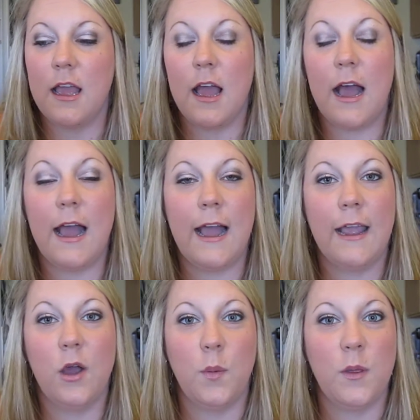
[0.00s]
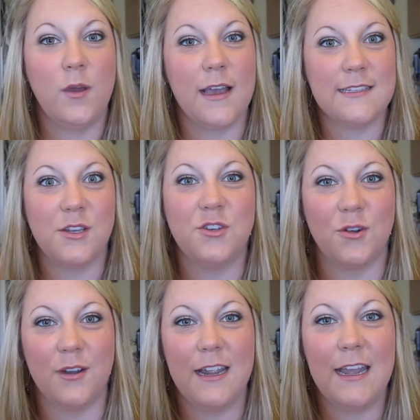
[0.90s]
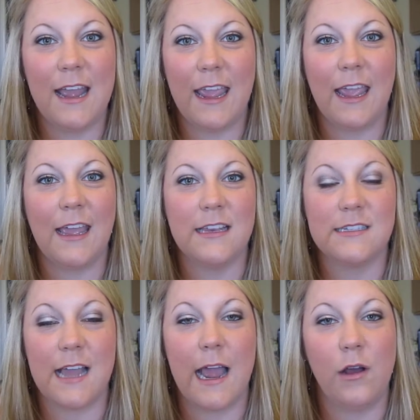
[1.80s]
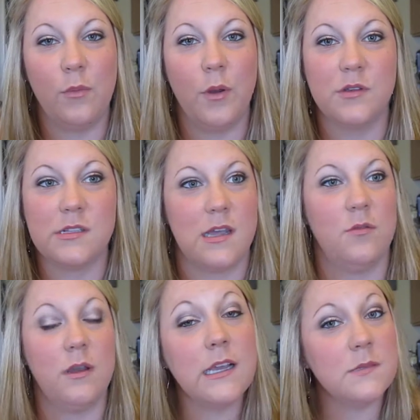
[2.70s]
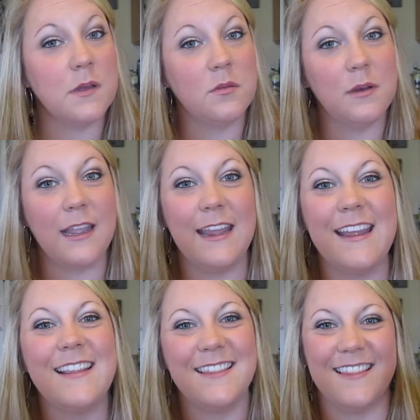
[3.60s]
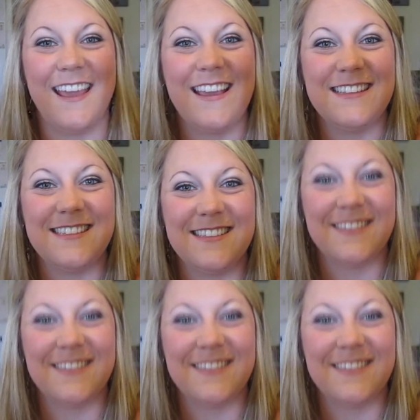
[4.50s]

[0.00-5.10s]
I hope you guys enjoyed and I'll post another one next month when I get it. Thanks.